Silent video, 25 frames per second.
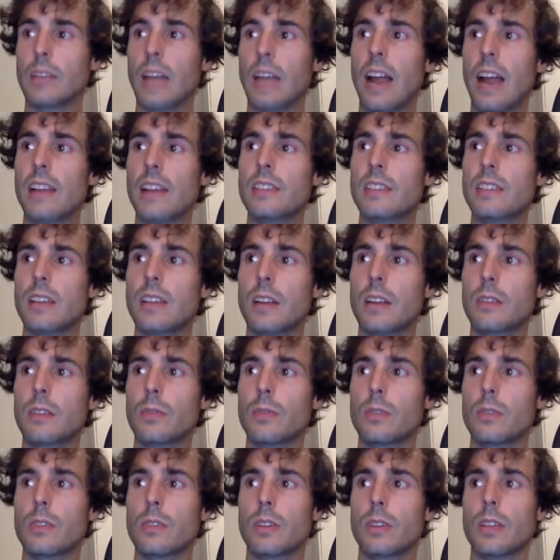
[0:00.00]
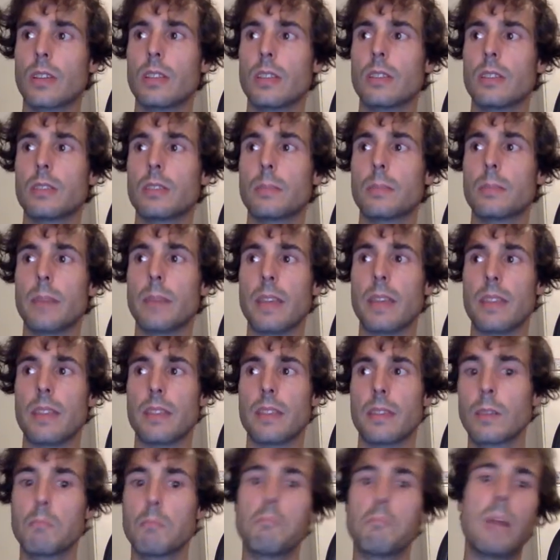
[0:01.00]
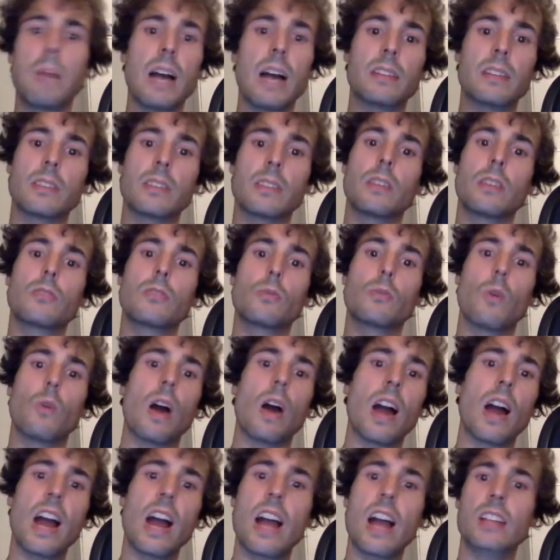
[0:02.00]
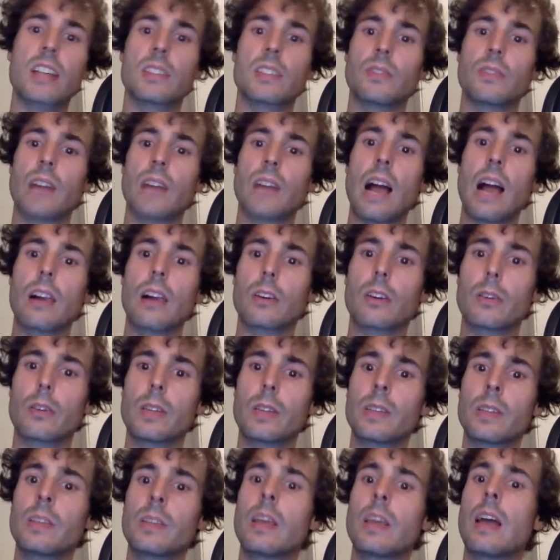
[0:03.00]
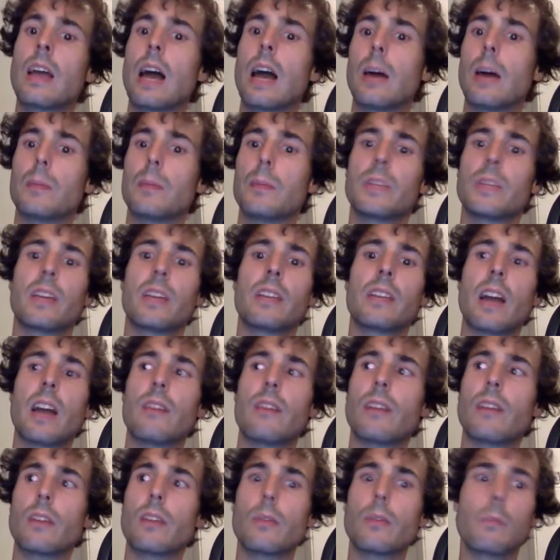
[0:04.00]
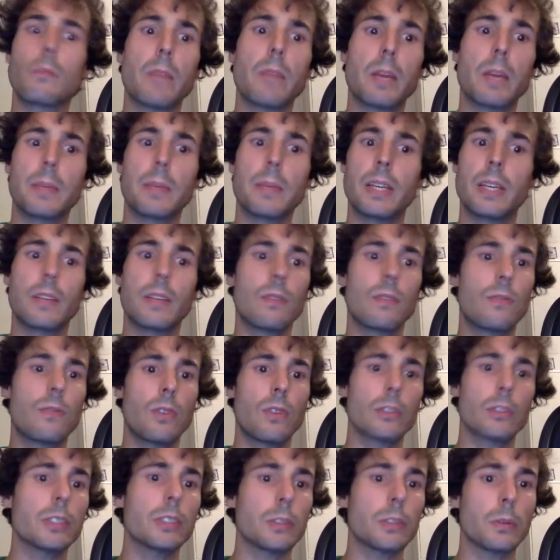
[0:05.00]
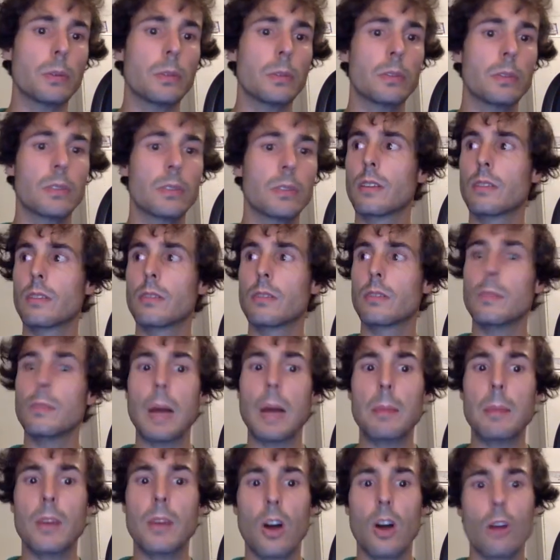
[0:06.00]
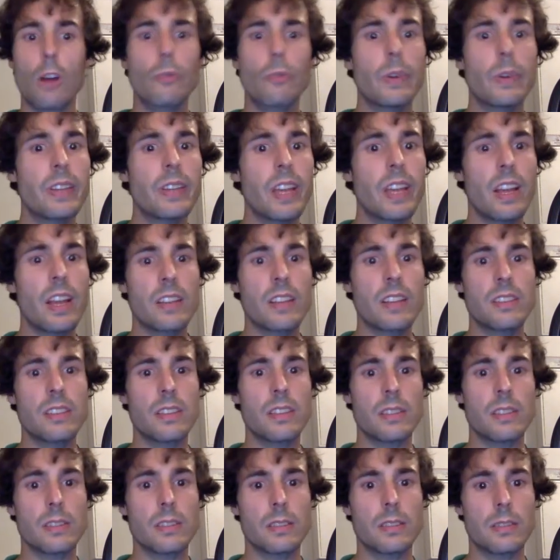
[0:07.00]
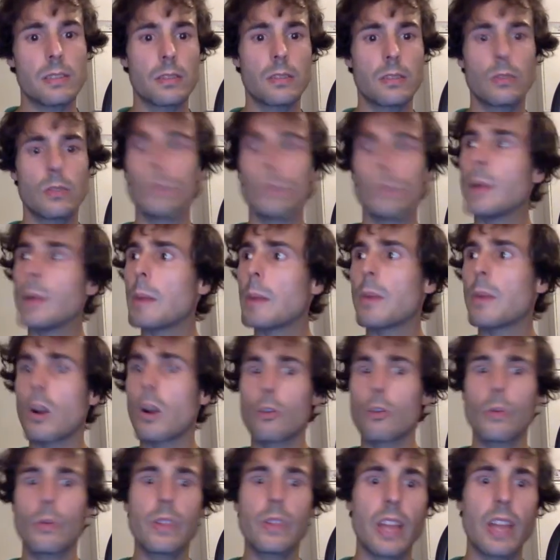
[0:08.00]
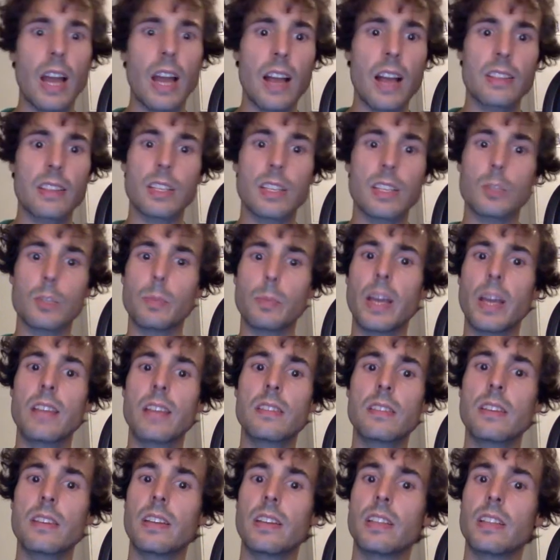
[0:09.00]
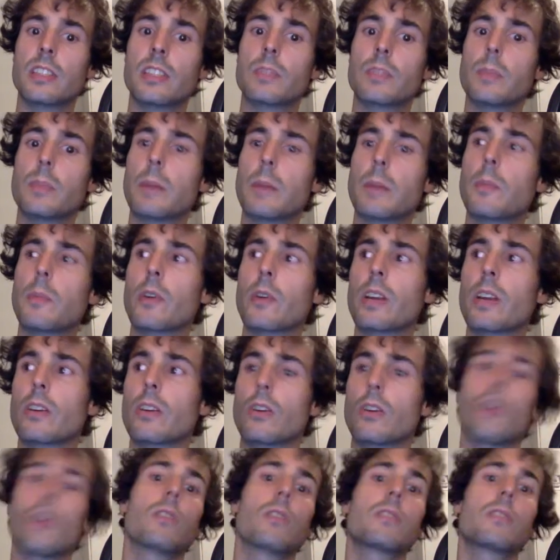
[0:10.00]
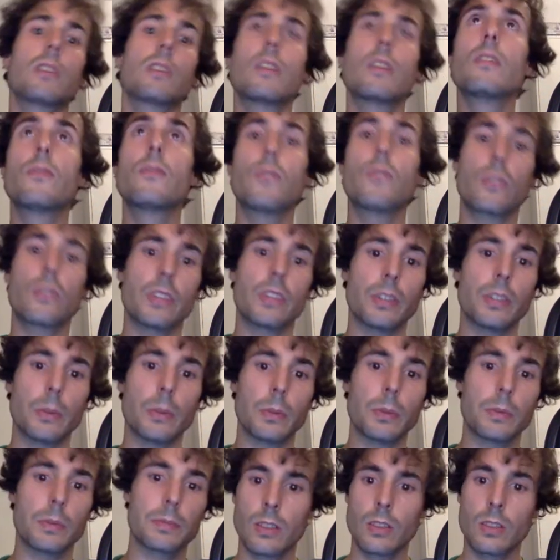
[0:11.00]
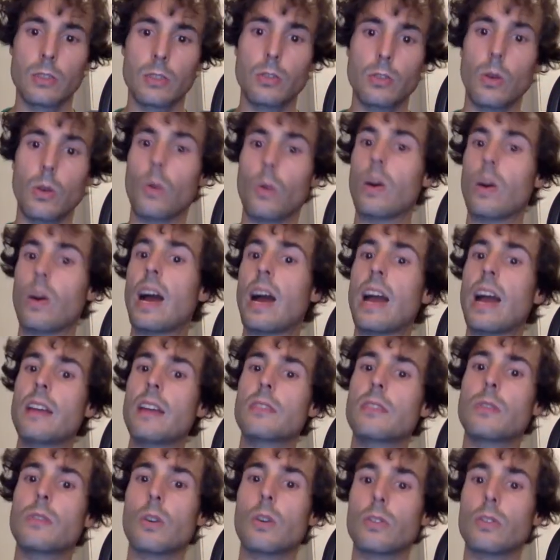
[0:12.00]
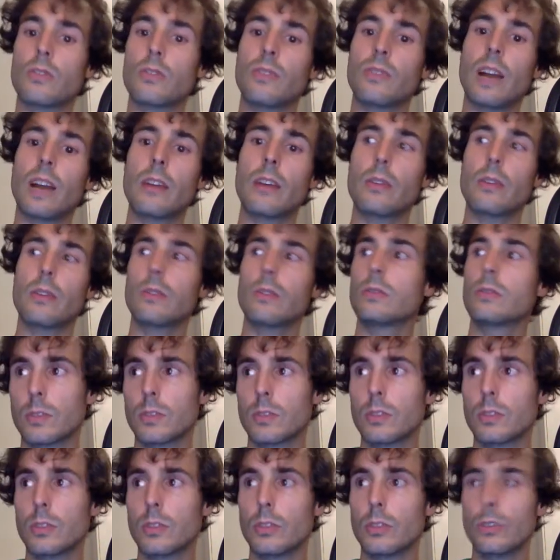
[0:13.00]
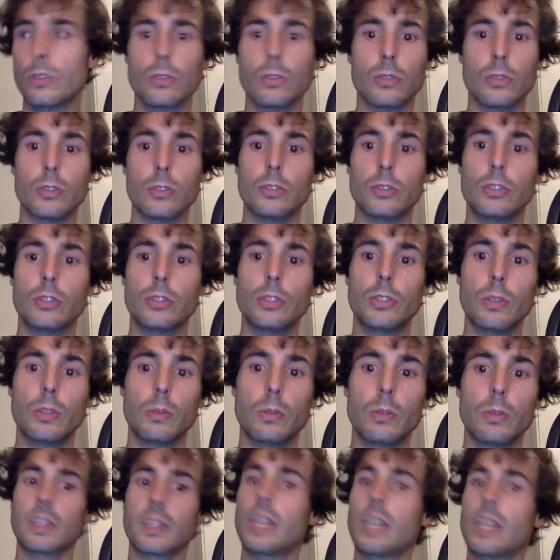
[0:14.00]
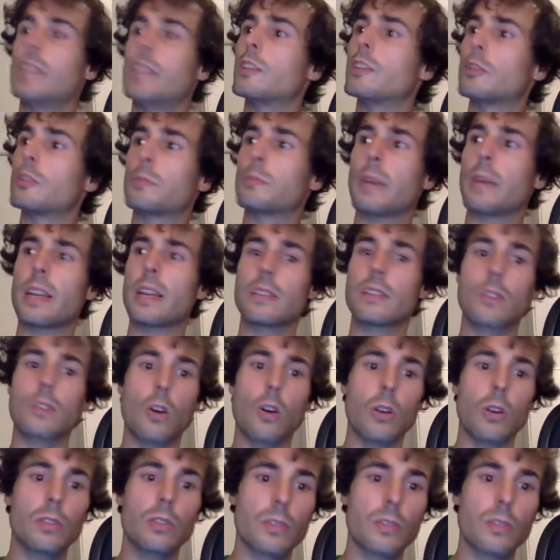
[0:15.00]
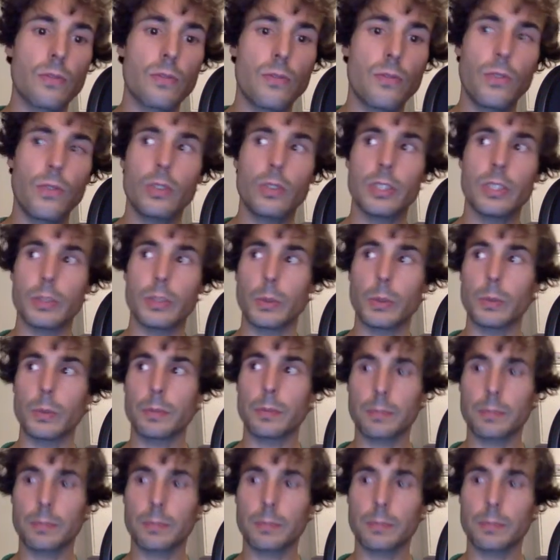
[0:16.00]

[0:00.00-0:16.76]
I start with the key Smith, pass through a hash algorithm, and obtain a value maybe 42. The map already exists. The map already has a space in its memory called 42. So I store the value, the user Joe, in the space called 42.